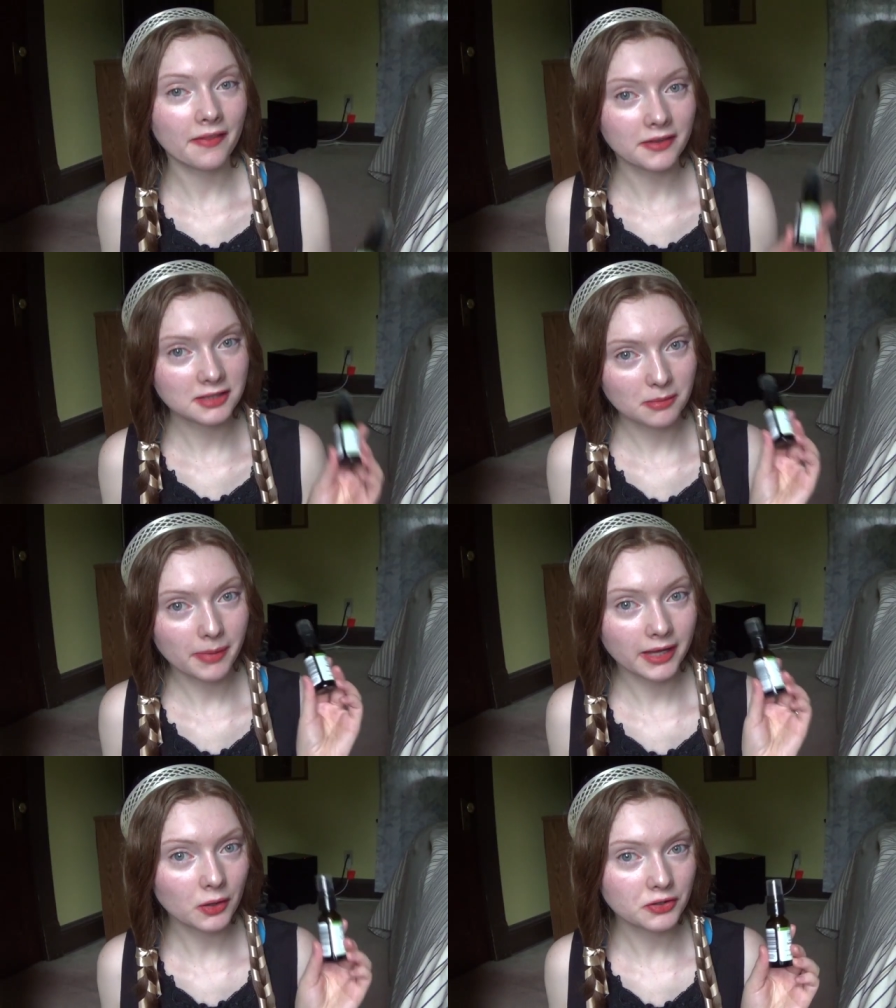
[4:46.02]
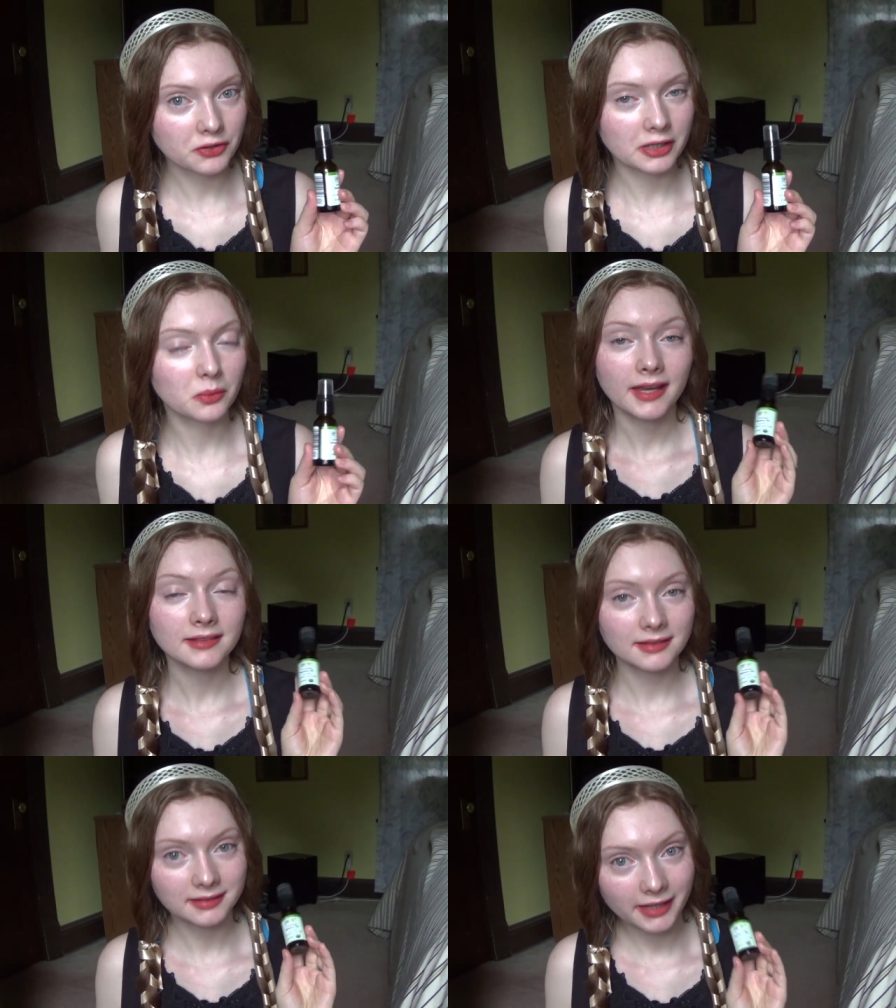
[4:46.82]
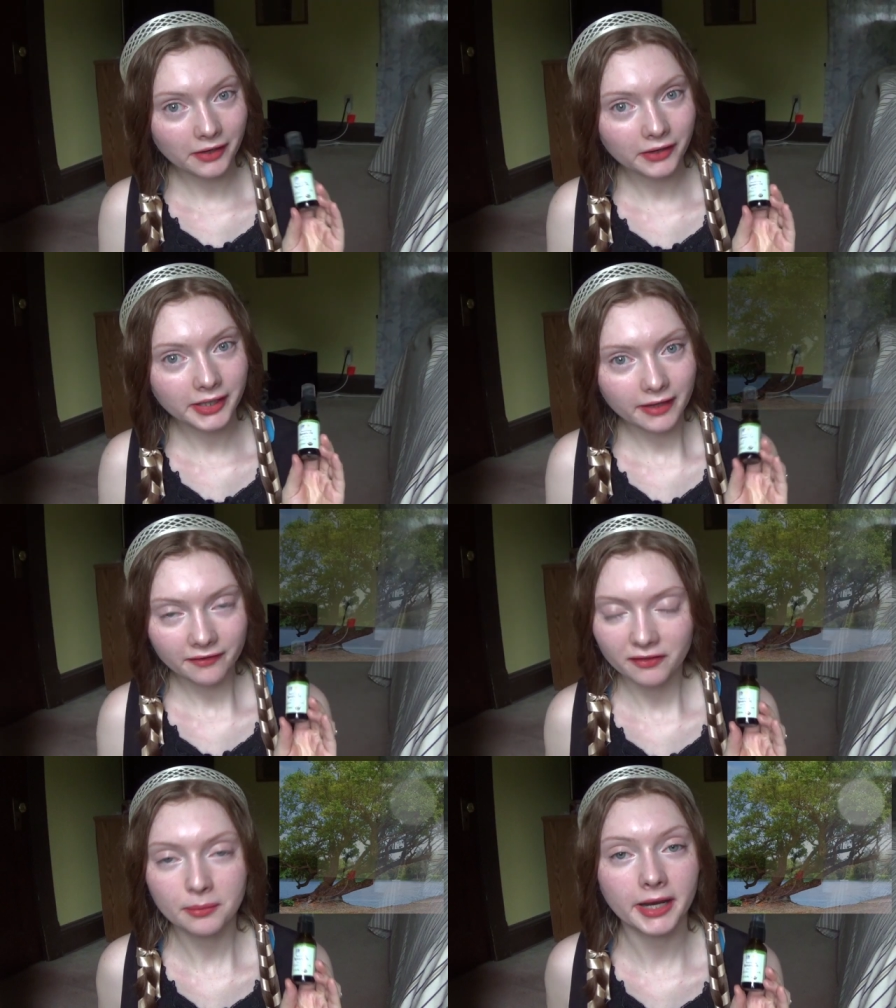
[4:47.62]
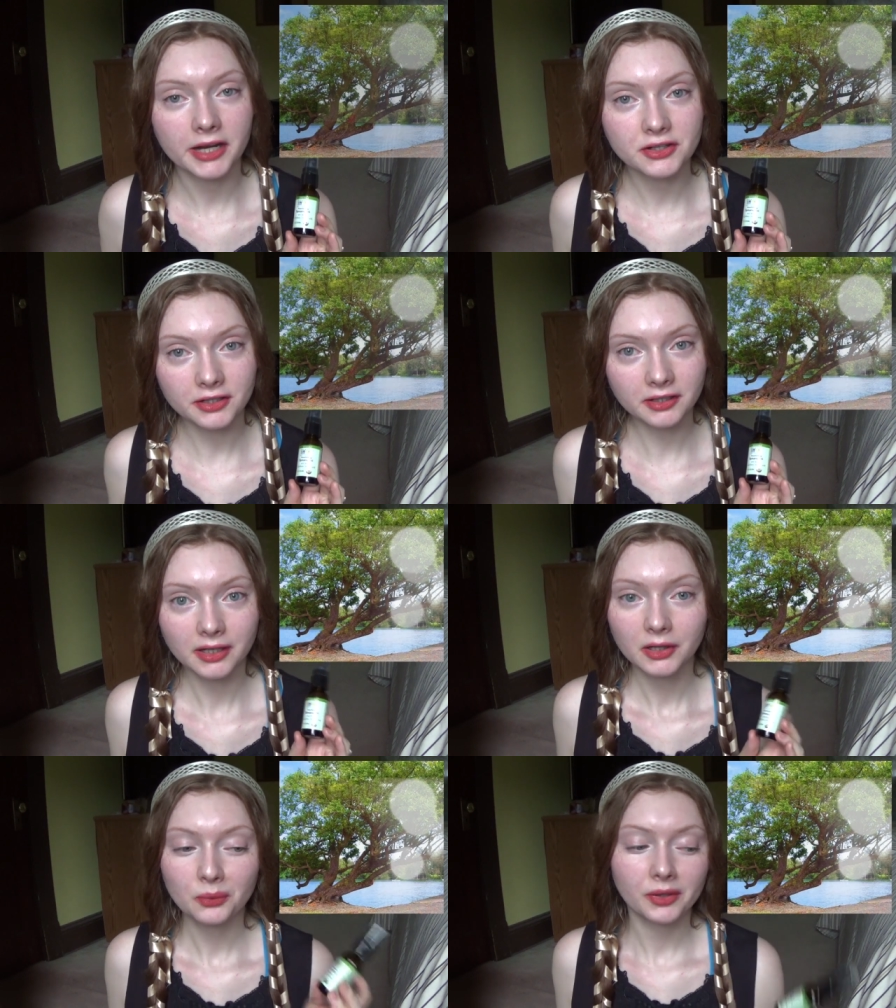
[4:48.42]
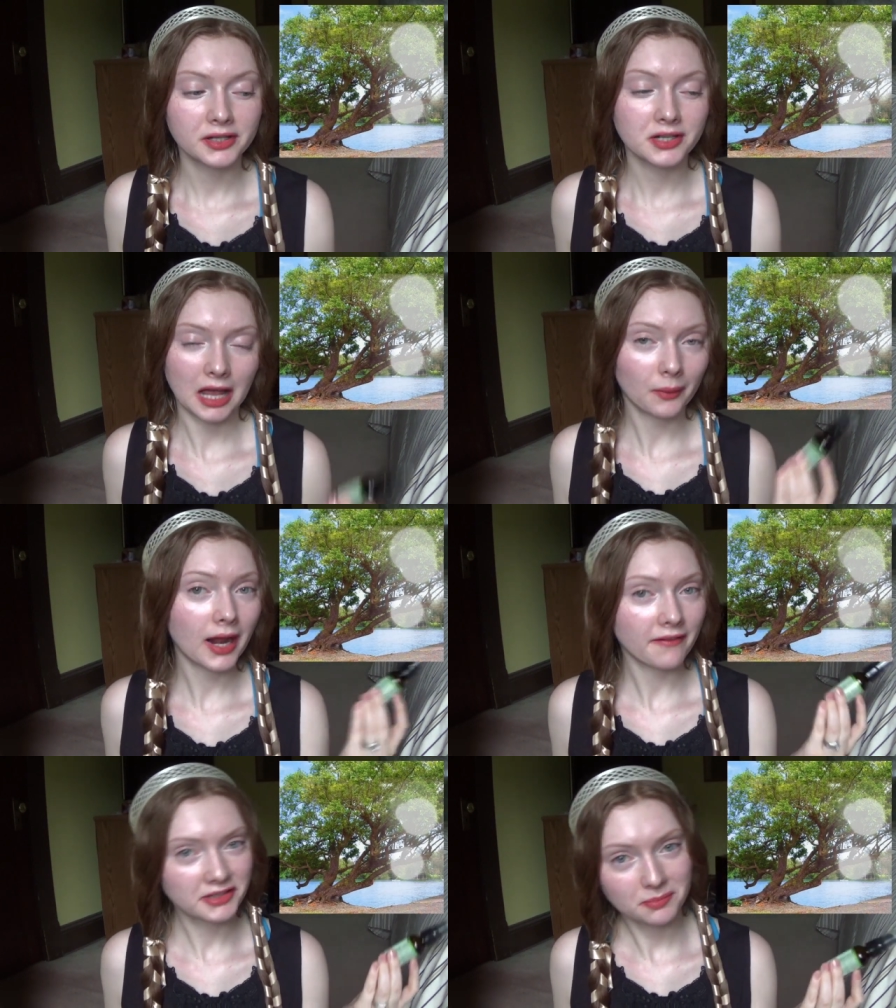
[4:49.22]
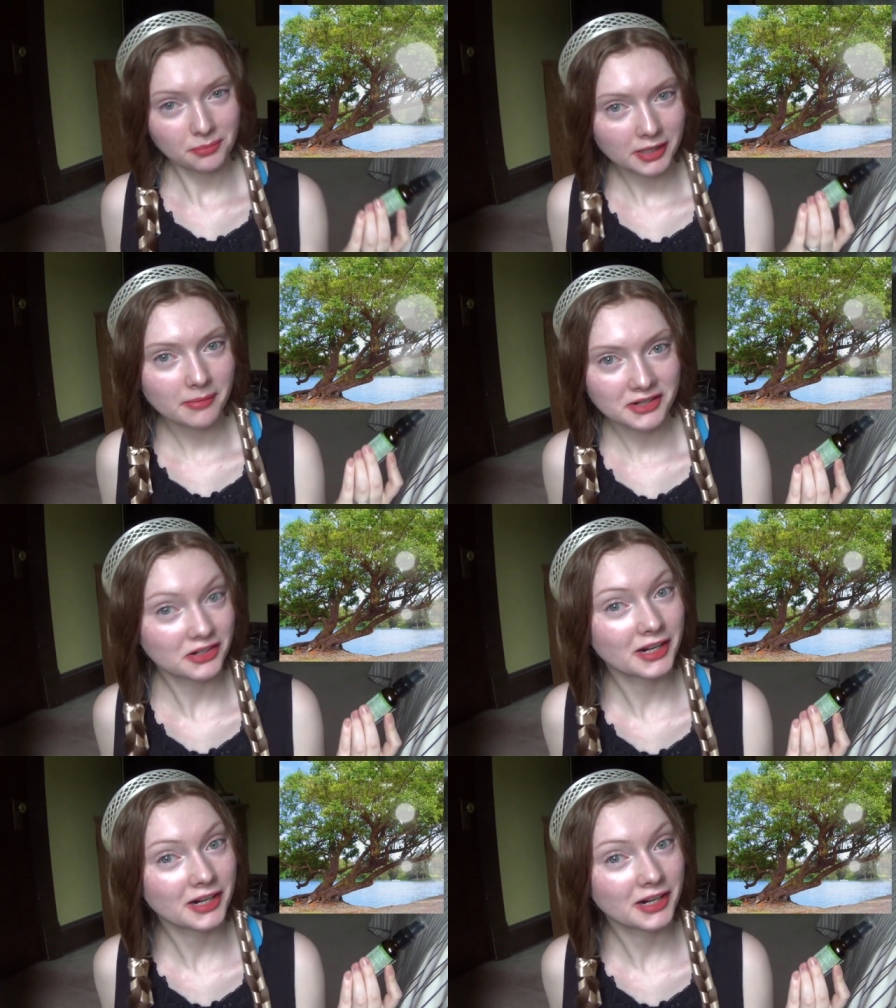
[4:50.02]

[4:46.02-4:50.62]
that the tamanu tree is a sacred gift from nature, which I would have to pretty much